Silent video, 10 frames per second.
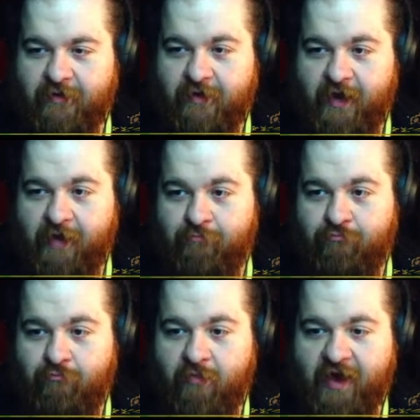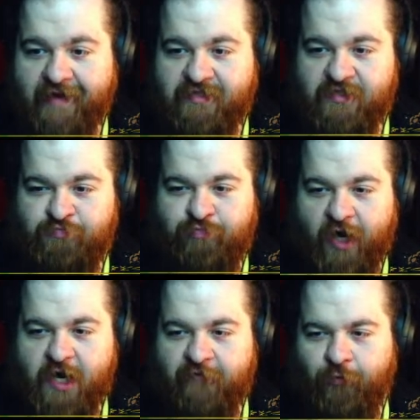A massive
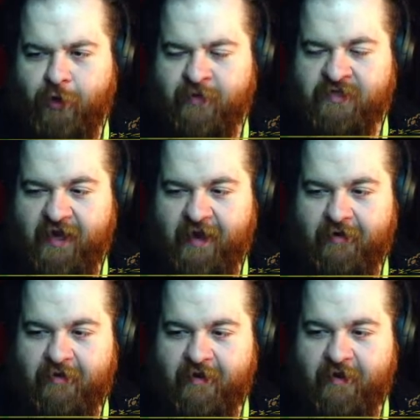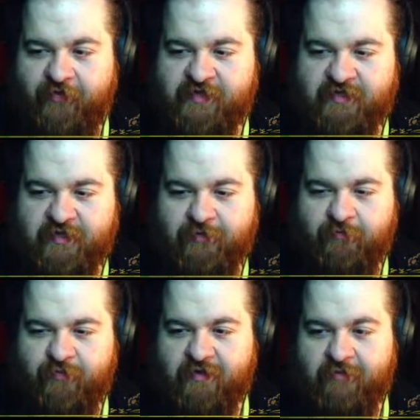body of water, because again, this is going to
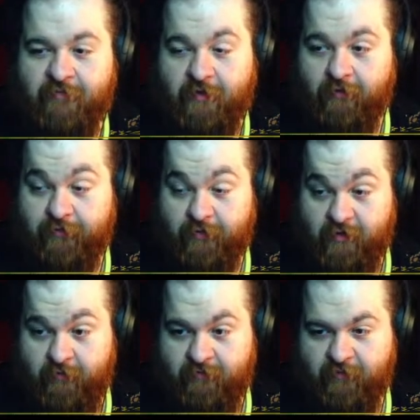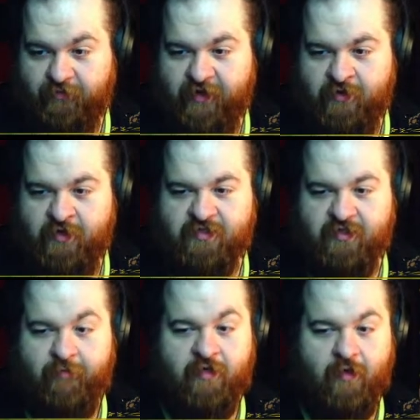be the player is going
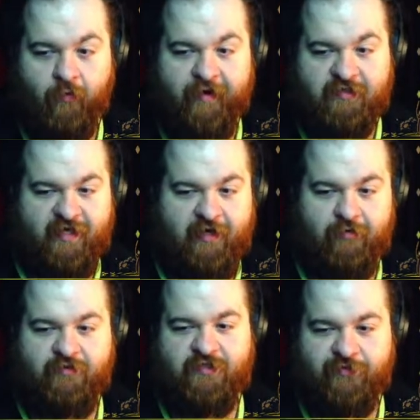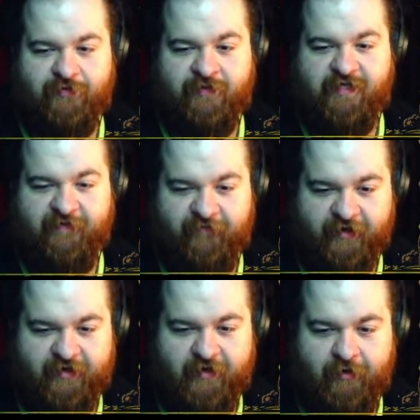to be going down towards a
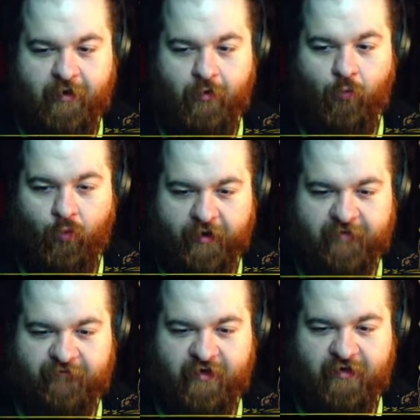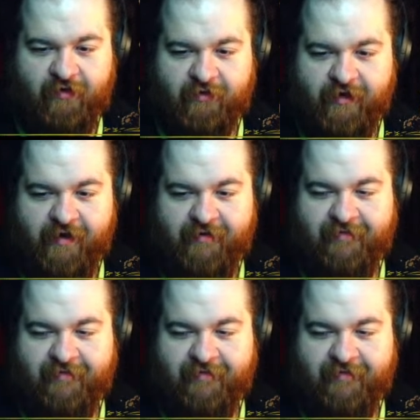fucking waterfall, all right?